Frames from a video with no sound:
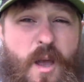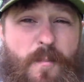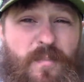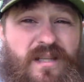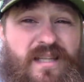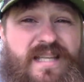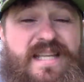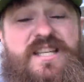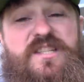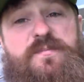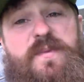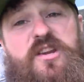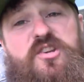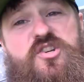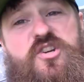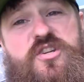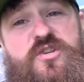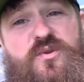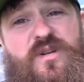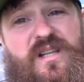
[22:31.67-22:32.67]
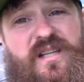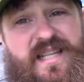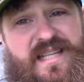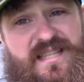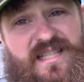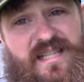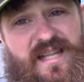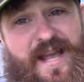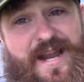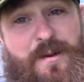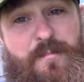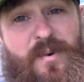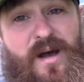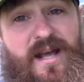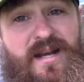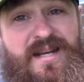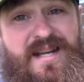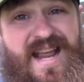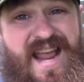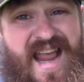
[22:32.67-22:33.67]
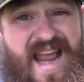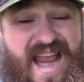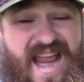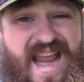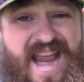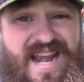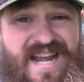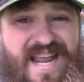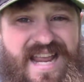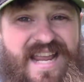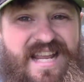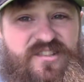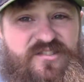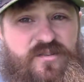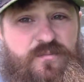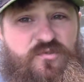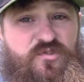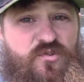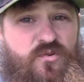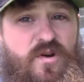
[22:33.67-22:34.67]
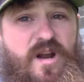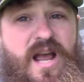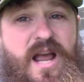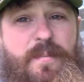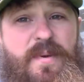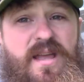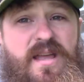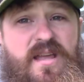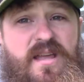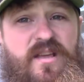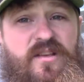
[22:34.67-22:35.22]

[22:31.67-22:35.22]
please make sure you click the like button and hit subscribe